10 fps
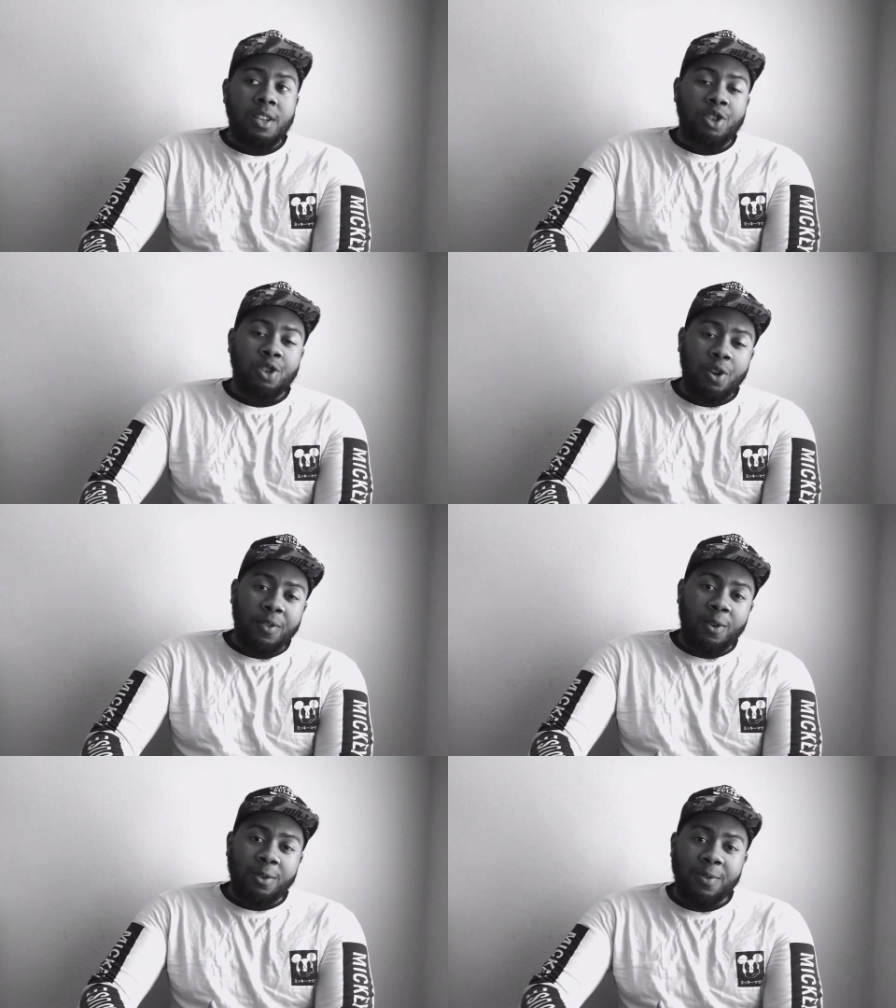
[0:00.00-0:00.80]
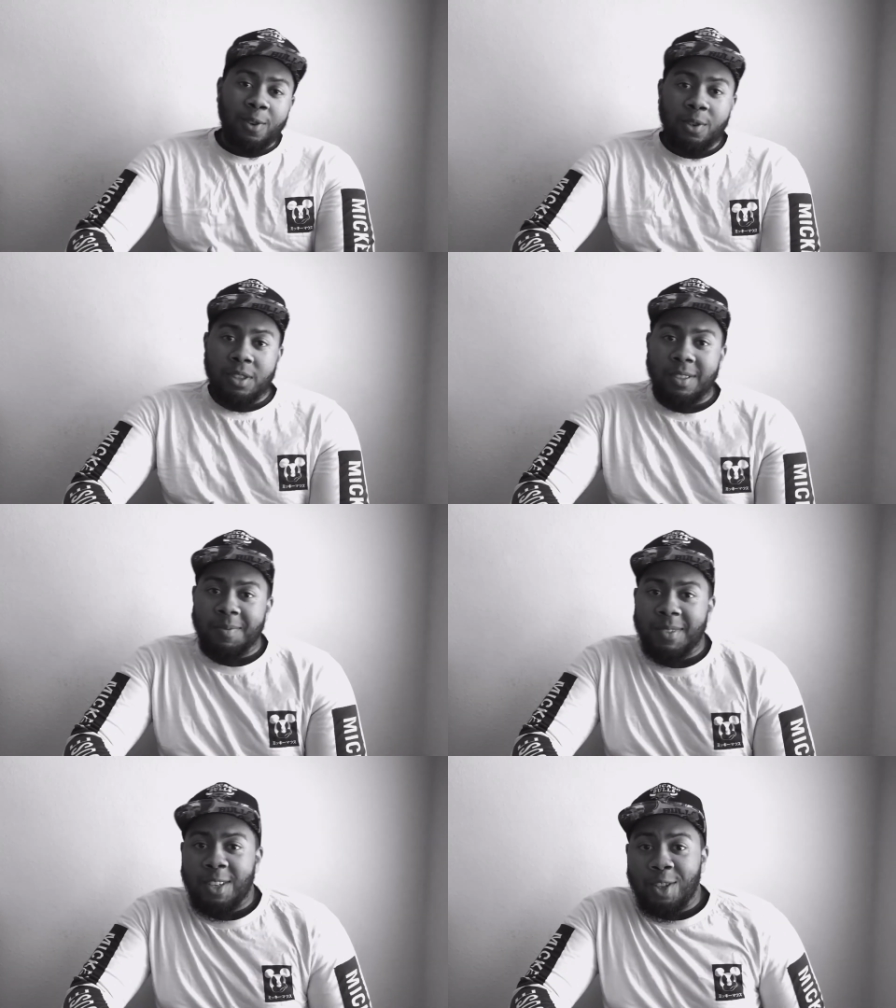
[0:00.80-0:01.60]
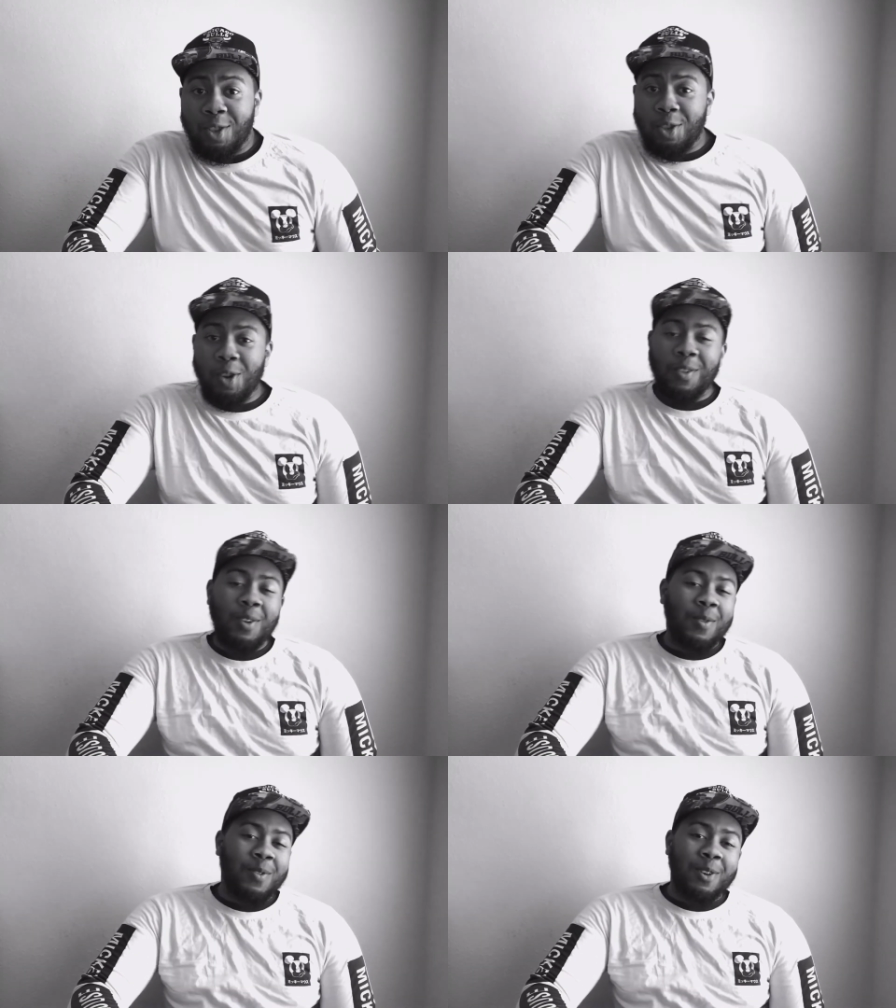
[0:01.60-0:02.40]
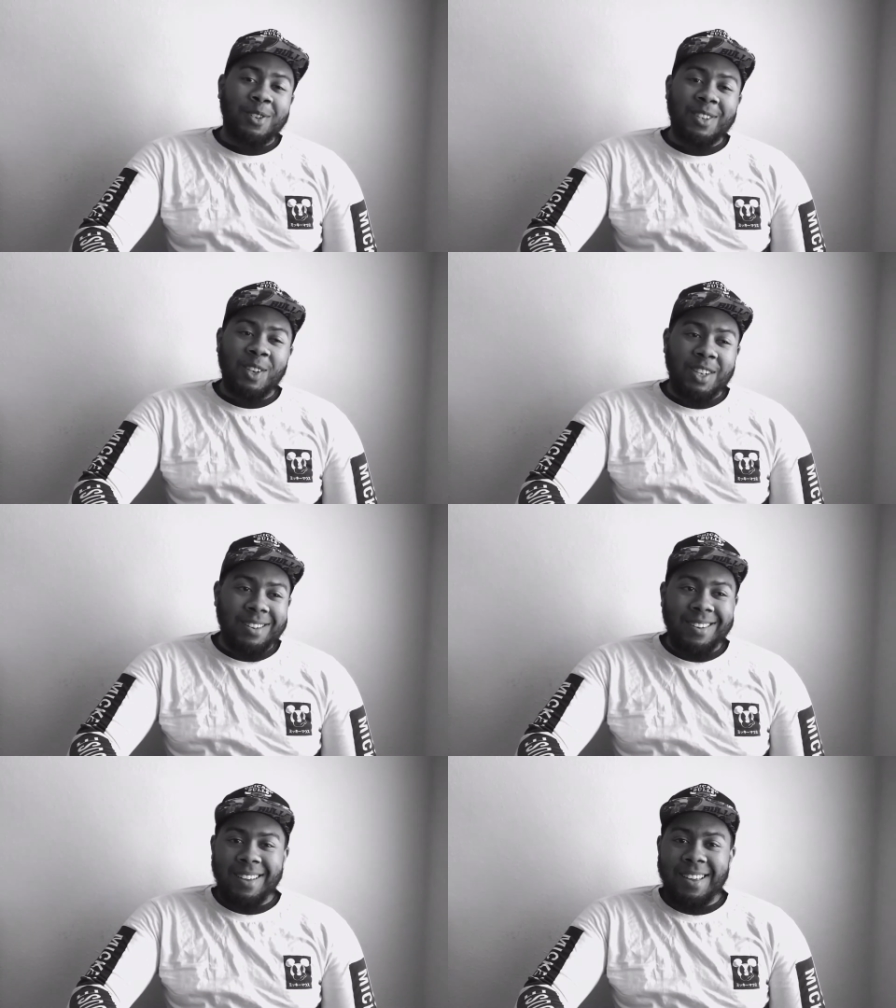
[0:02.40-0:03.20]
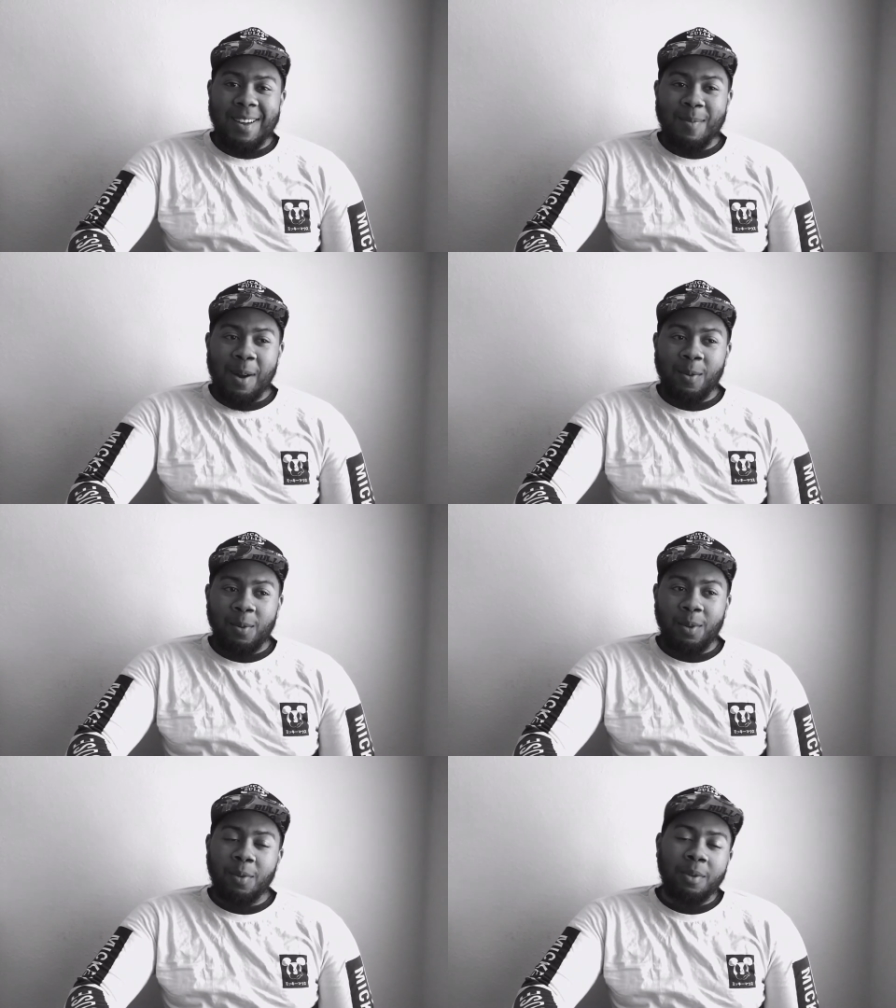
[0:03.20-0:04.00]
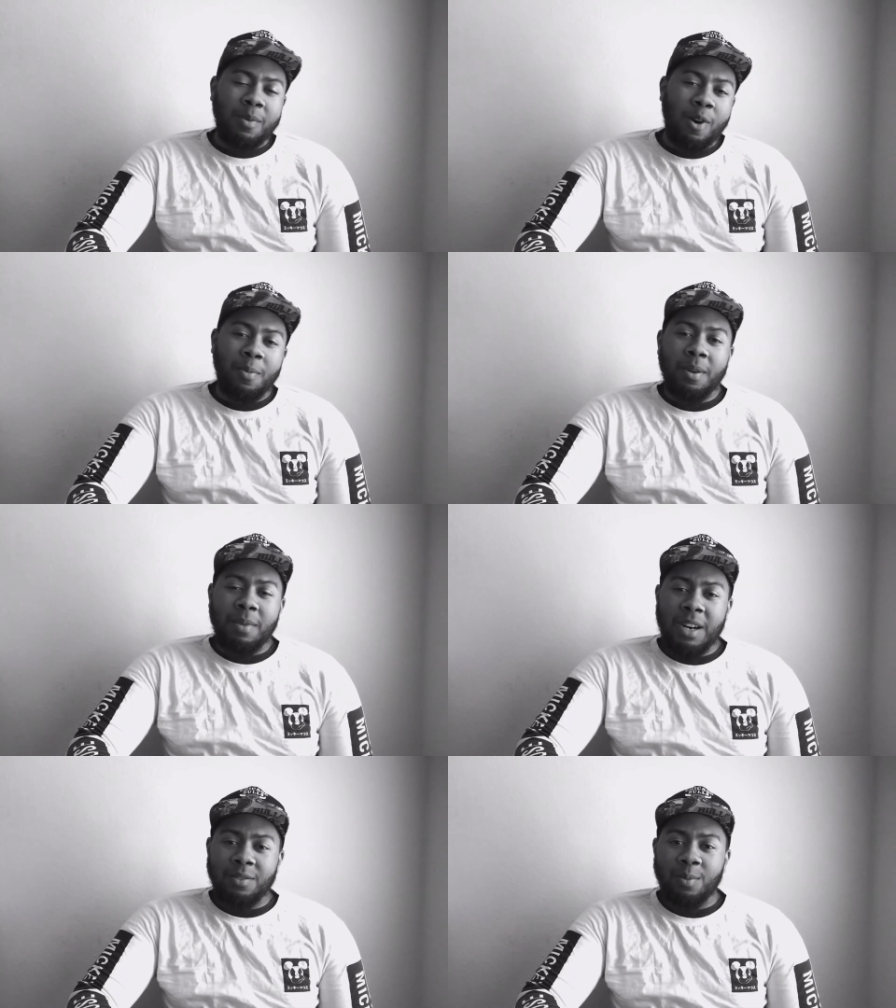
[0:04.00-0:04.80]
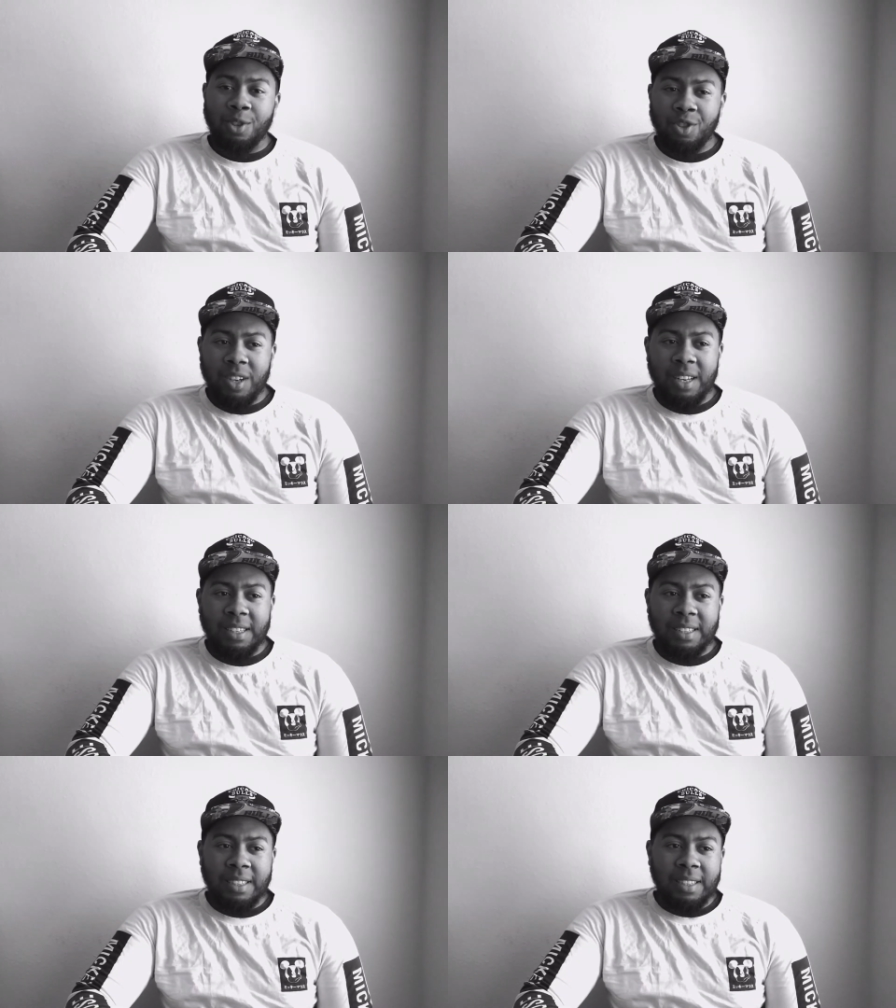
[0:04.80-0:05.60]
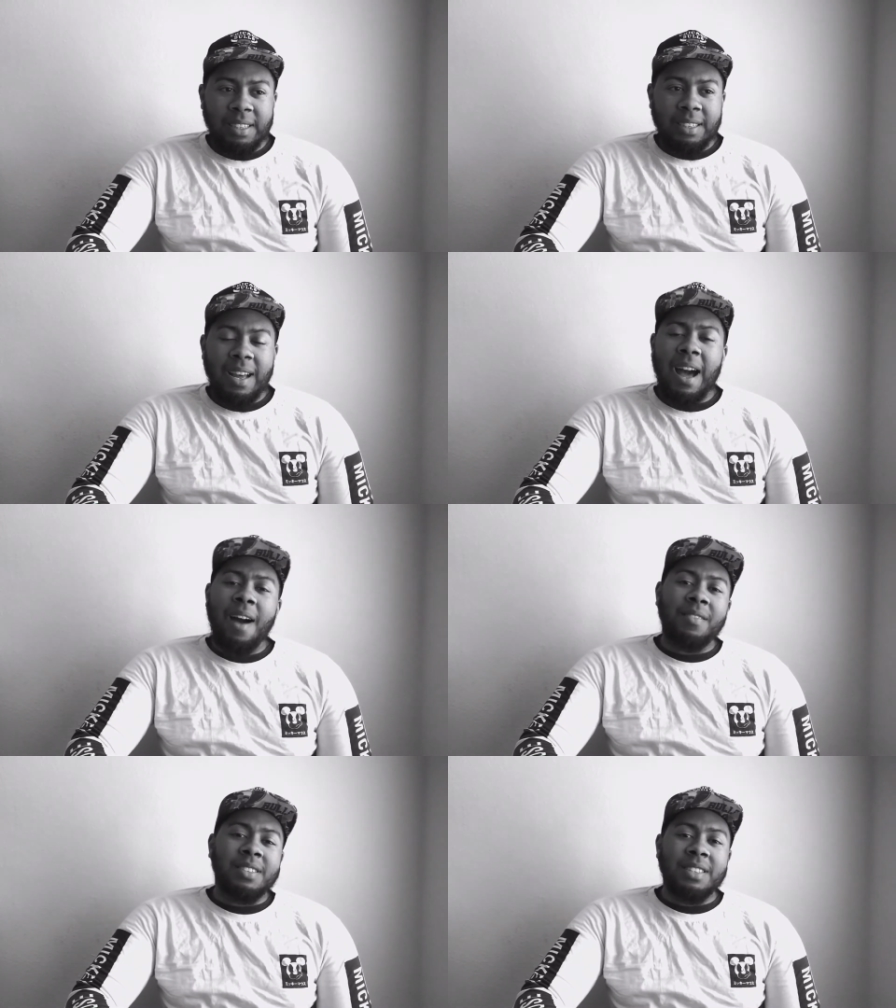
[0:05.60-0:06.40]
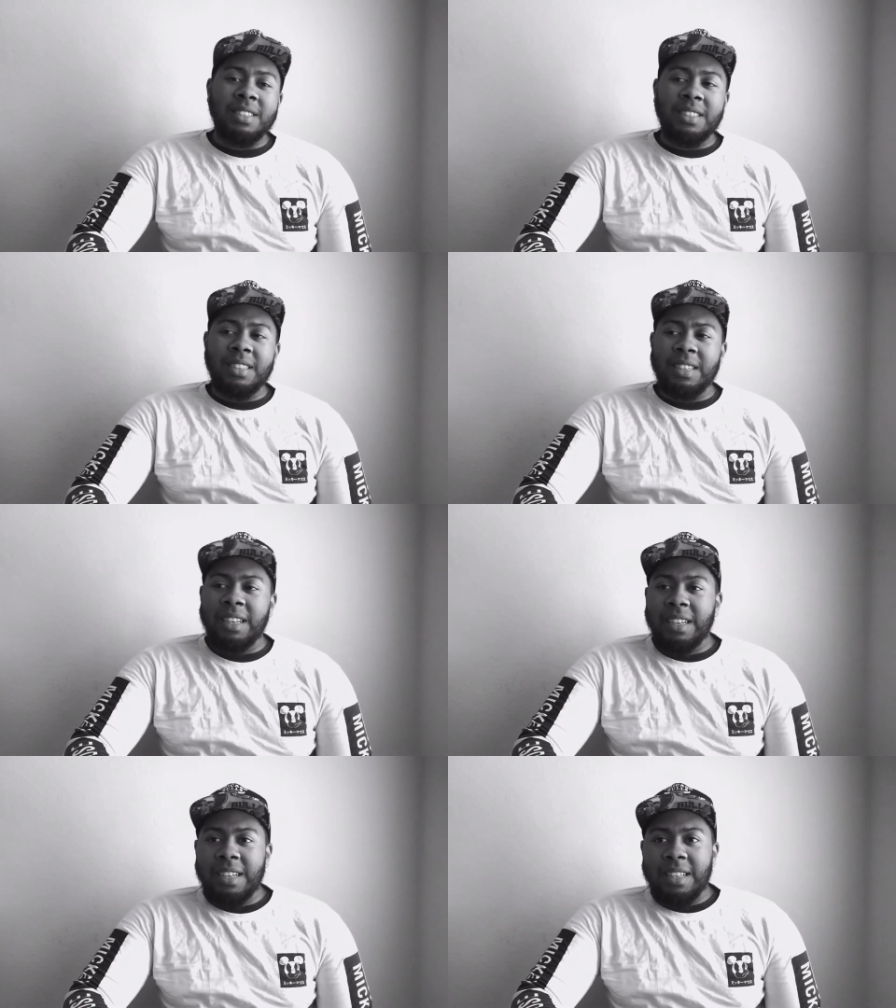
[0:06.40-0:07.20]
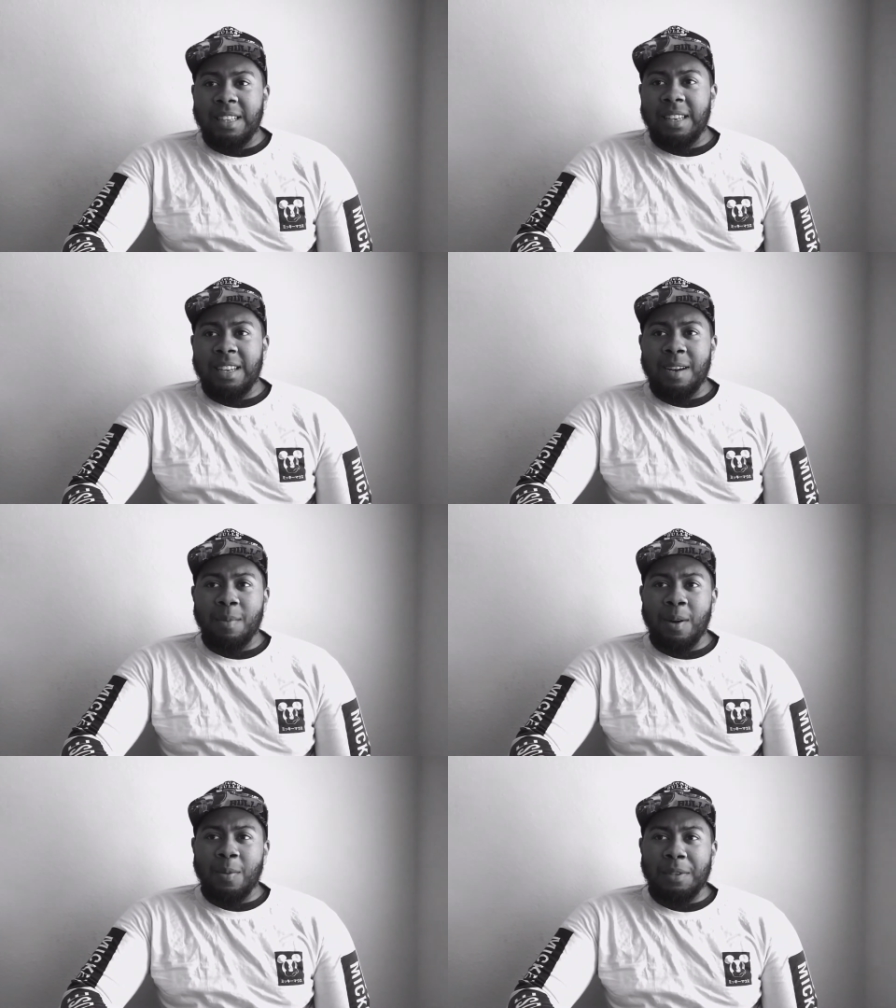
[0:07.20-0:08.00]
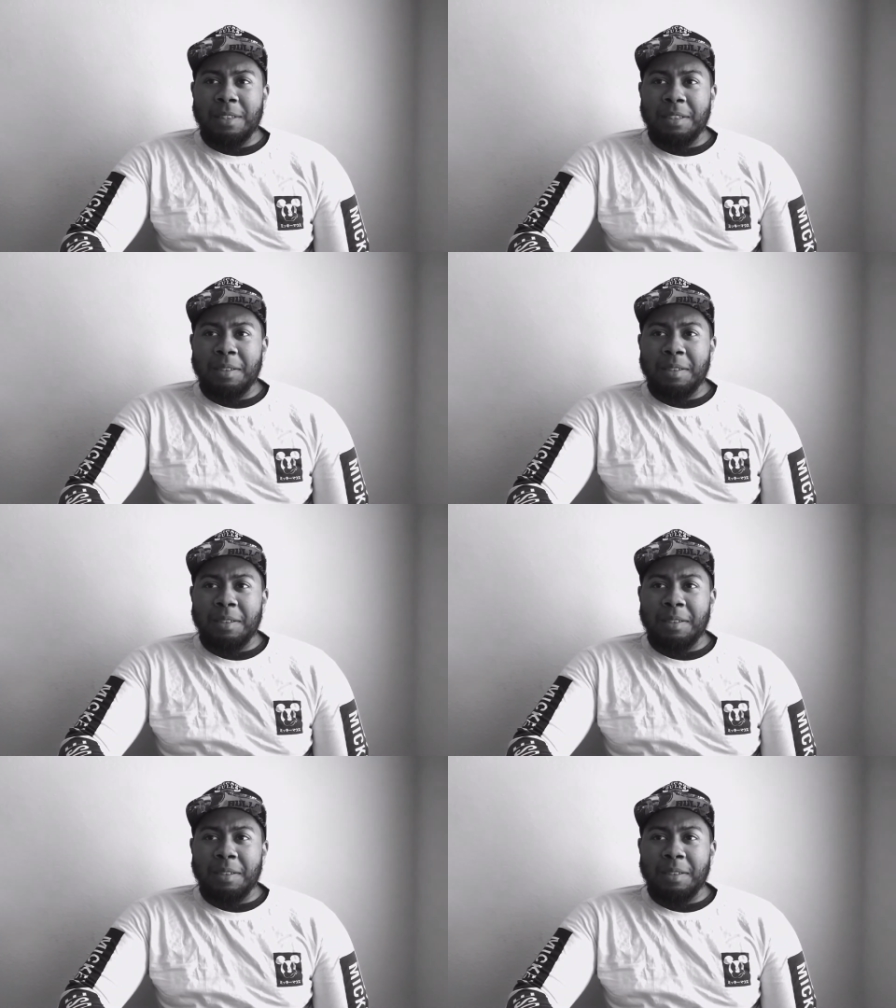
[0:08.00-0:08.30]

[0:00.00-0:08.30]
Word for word: Surf goes first. Surf go first. Surf cooking. He come out, you know, the opening balls from the trailer, the Iverson shit. Then he come out with the